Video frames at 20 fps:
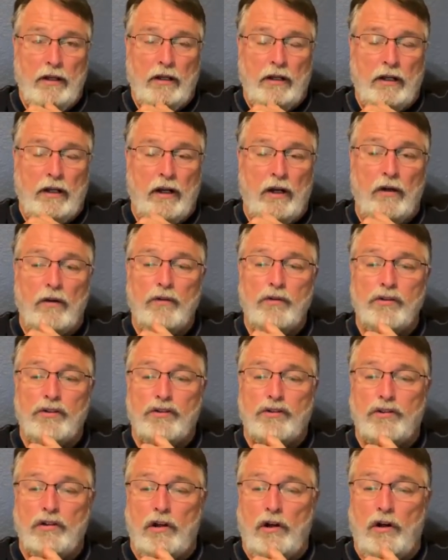
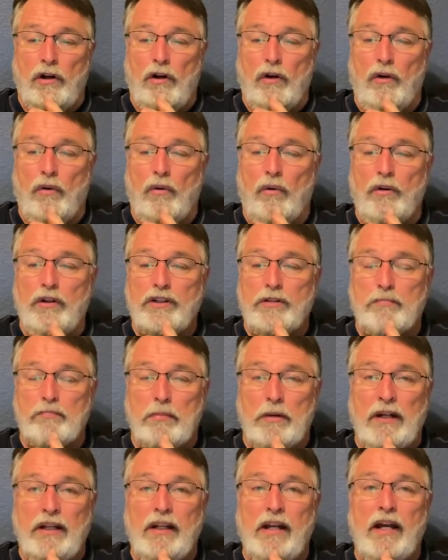So it's
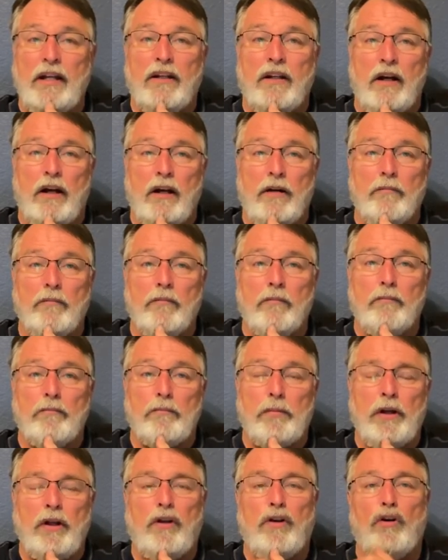
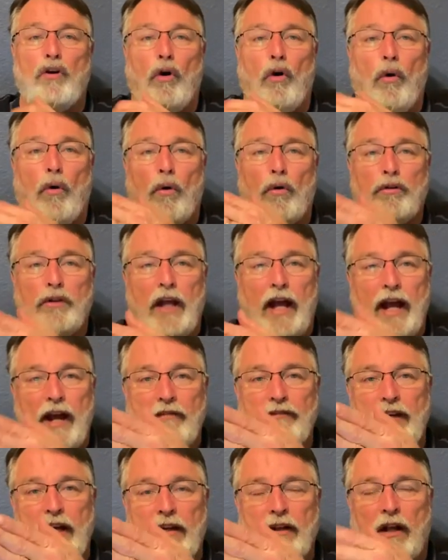pretty cool to
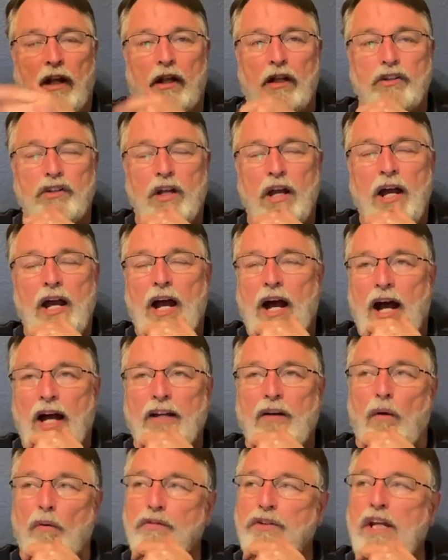have that knowledge. I
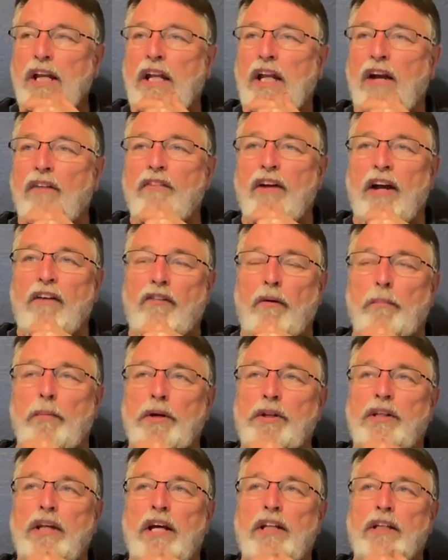don't think I've ever
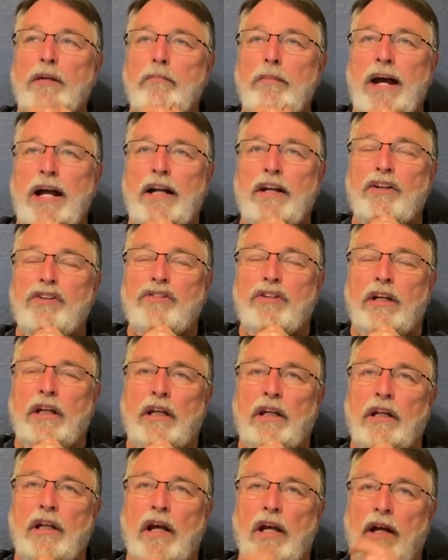put that in a
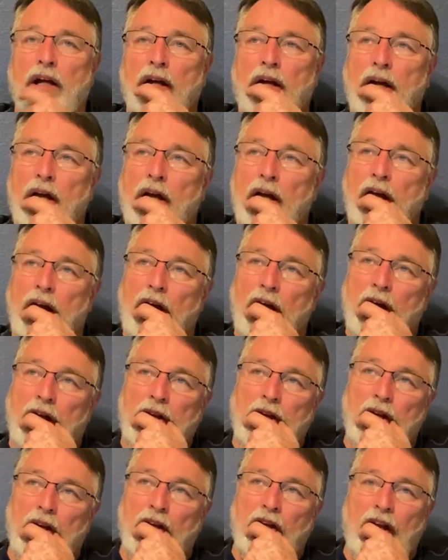magazine,
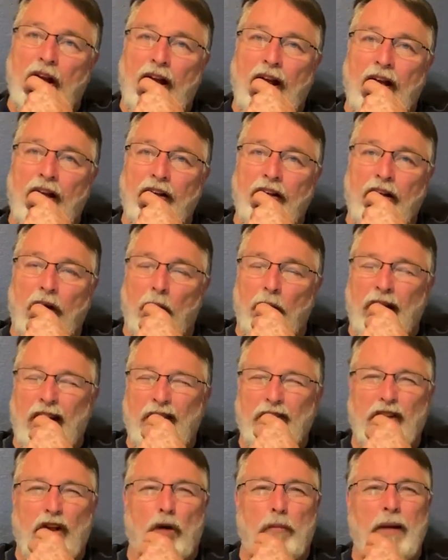and I
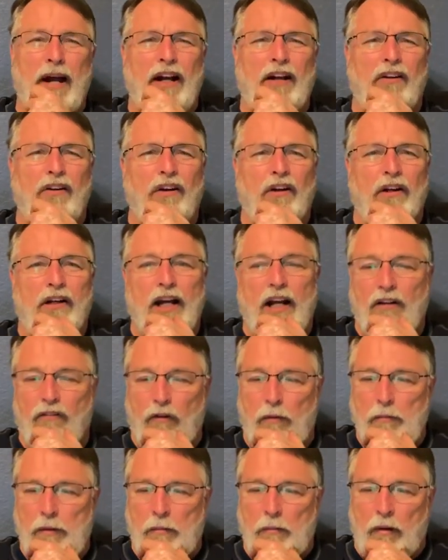have to go back and look. I
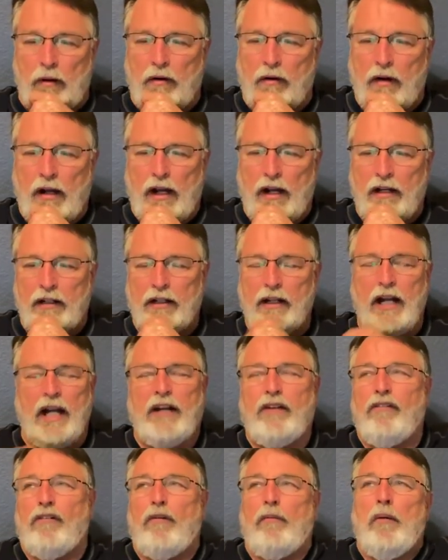don't remember. I
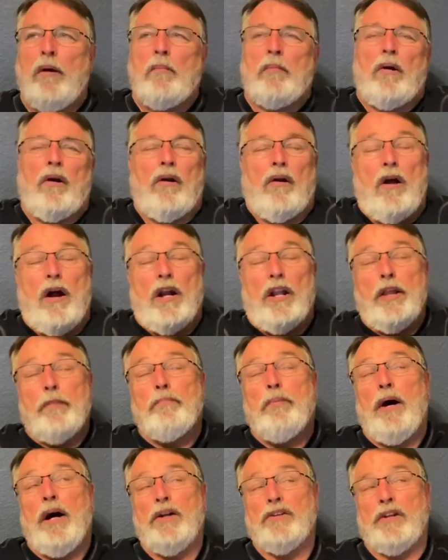can remember a lot of
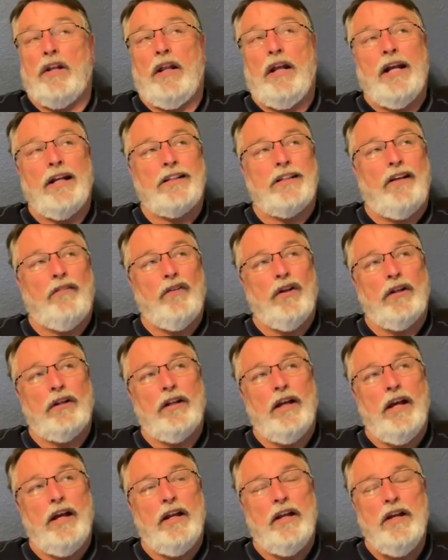the ponds and lakes I've
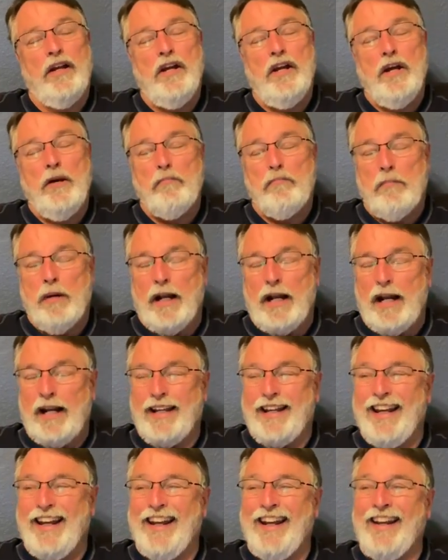looked at, but
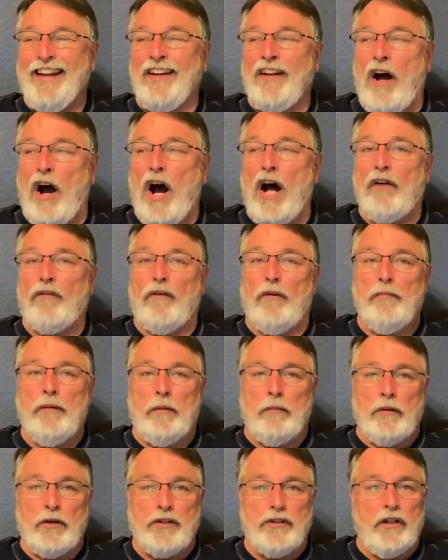I cannot
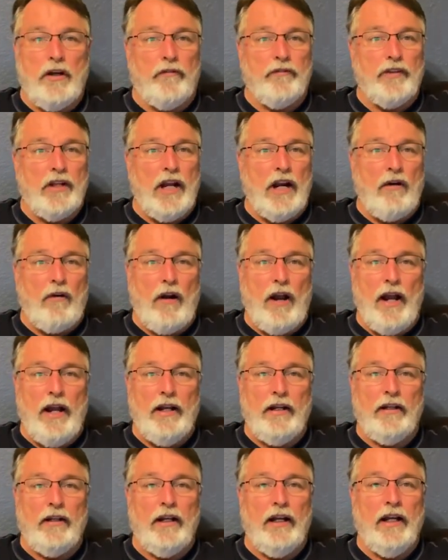remember stuff that I
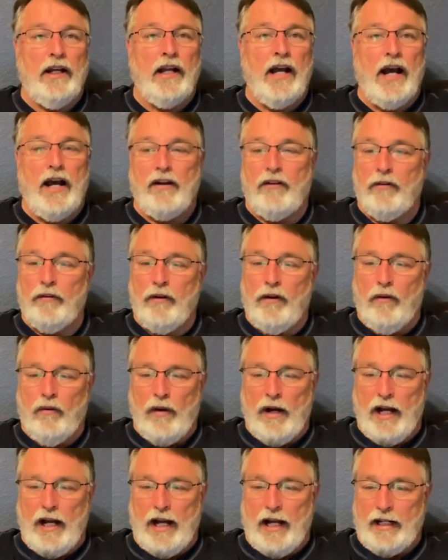write, and I don't know
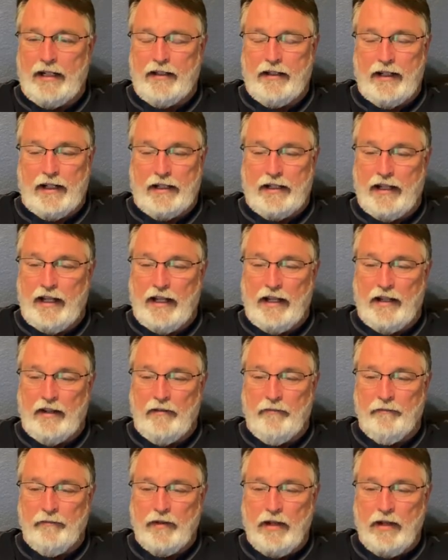why I can't.